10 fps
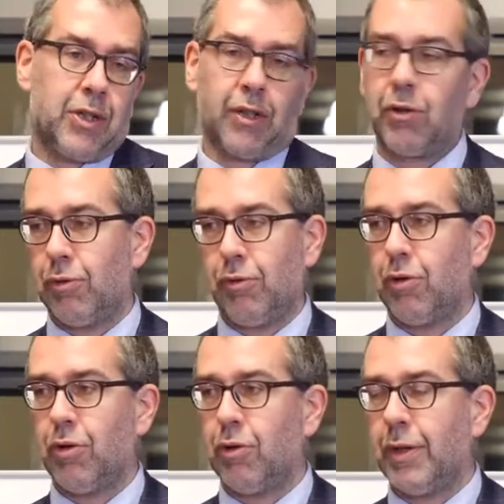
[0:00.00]
is not going
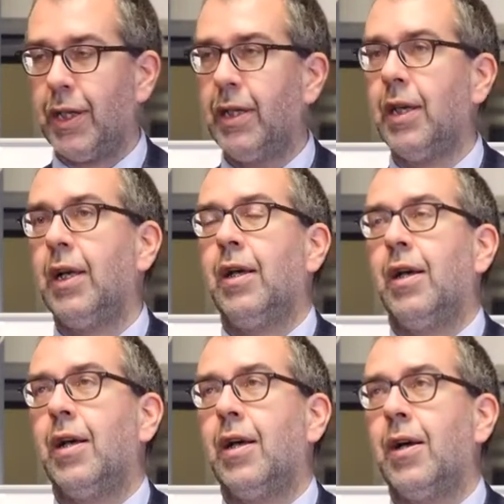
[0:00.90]
to go away.
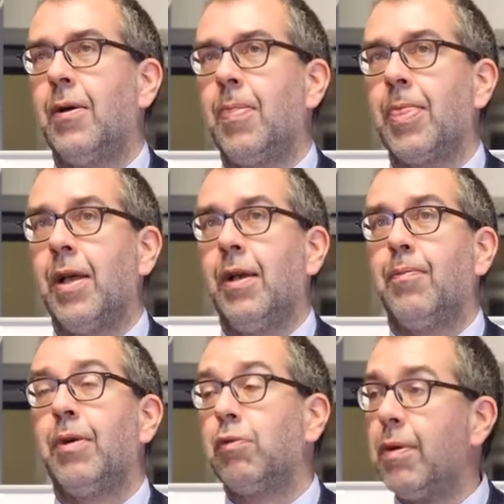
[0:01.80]
Um,
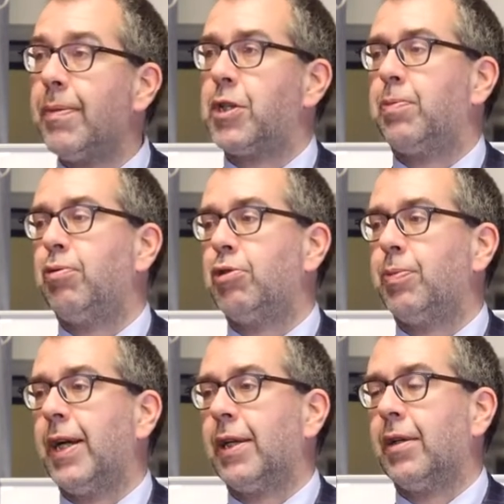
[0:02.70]
but we must push
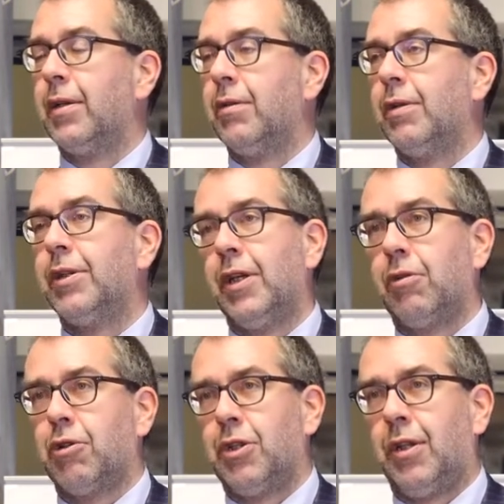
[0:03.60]
back when they
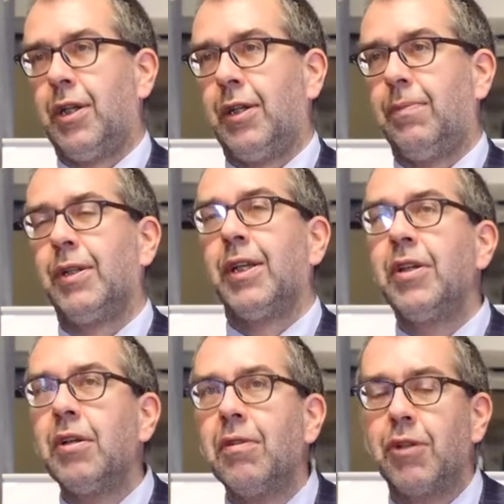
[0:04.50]
cross the line. But I
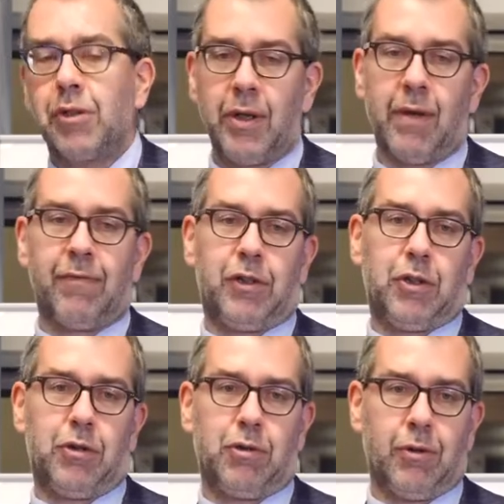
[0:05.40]
think we've got the
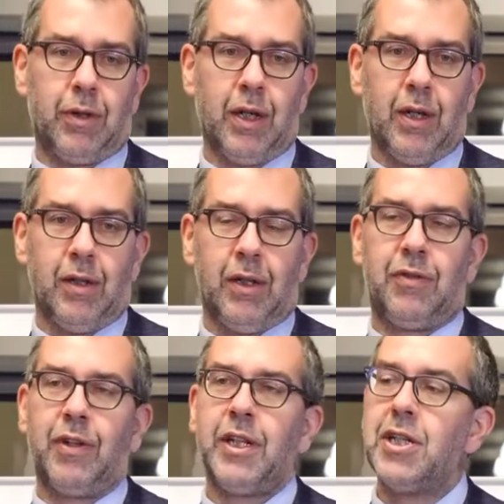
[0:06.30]
emphasis wrong.
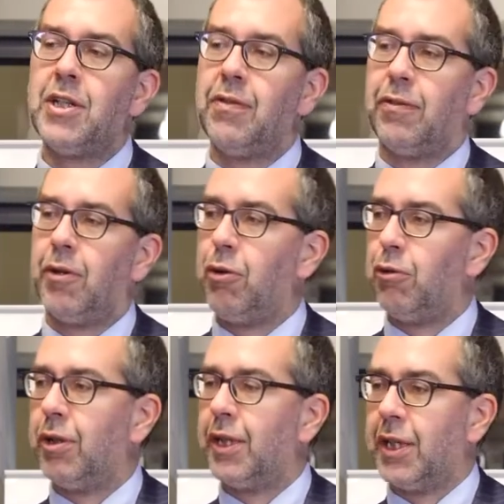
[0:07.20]
It's very easy for
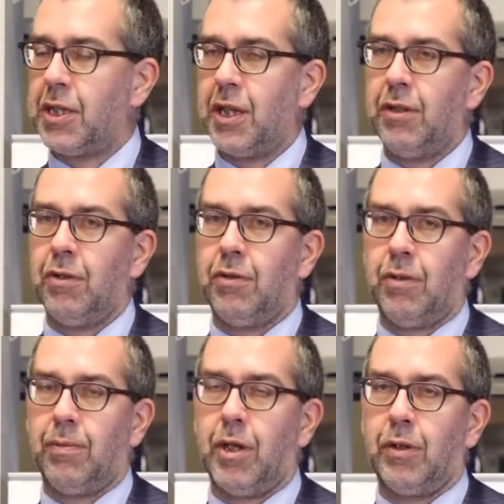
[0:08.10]
you to get excited
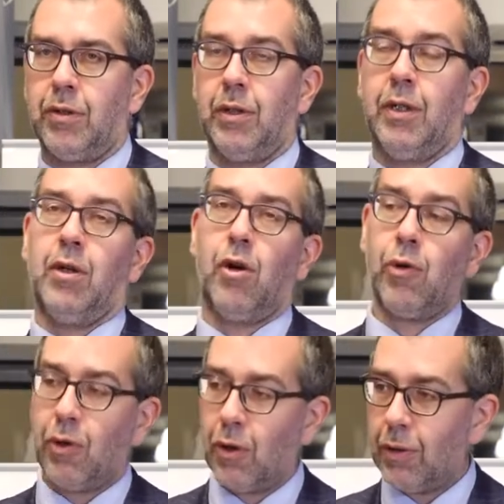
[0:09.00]
about
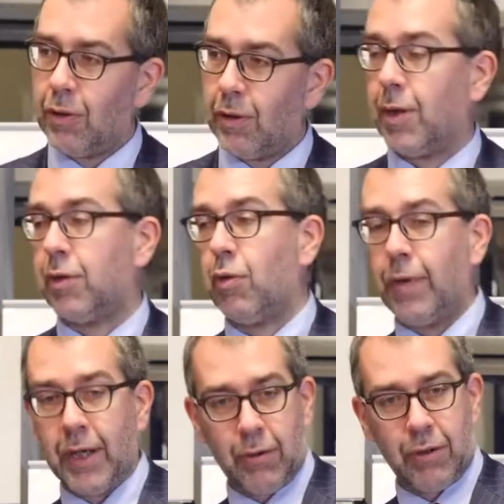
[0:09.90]
Hong Kong, about the
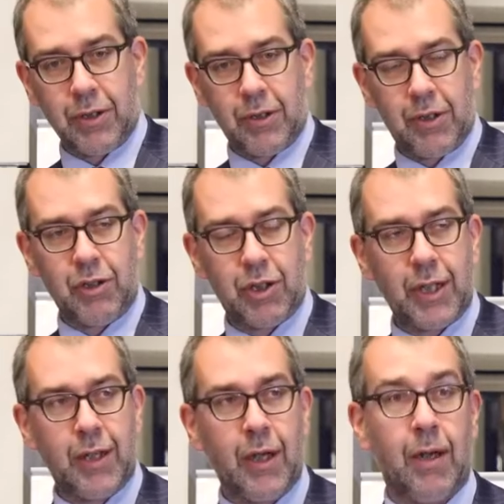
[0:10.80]
Uyghurs in
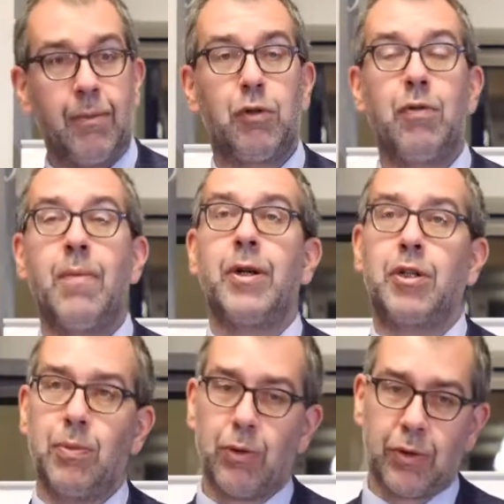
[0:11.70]
Xinjiang, but we're
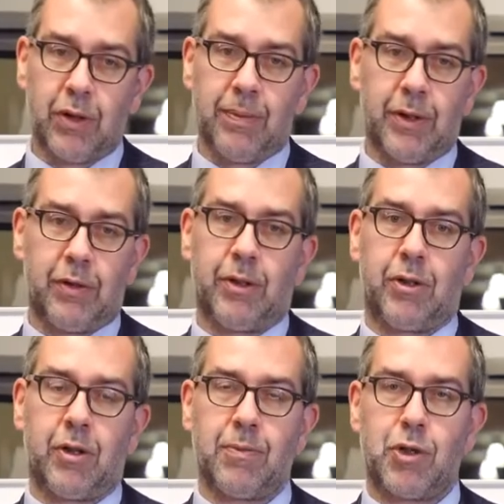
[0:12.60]
much more timid when
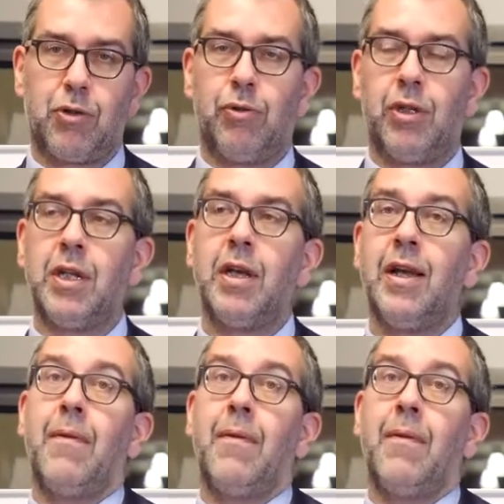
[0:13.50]
it comes to the